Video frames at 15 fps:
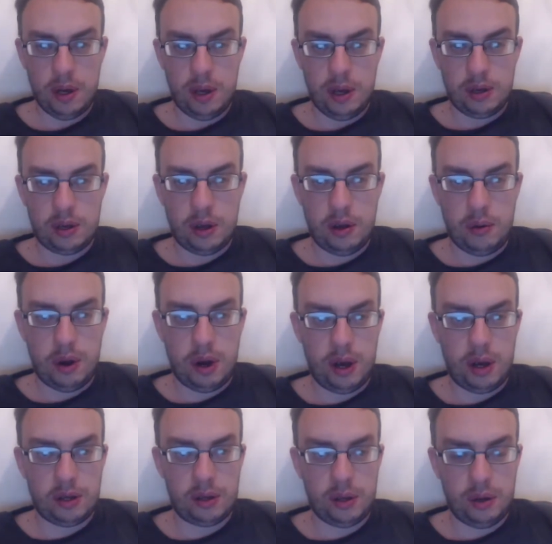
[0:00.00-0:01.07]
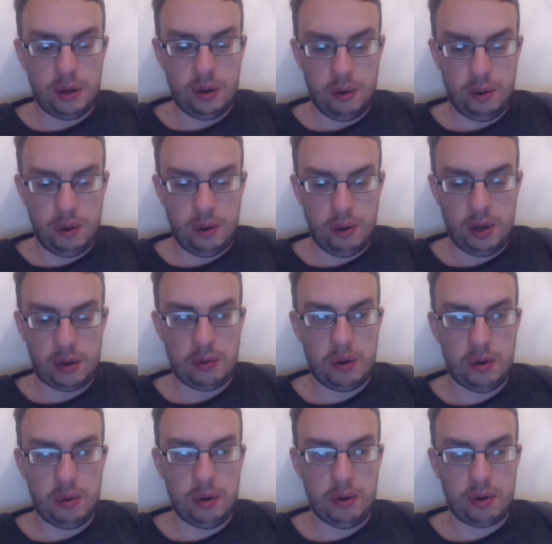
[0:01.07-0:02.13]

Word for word: So as always, we will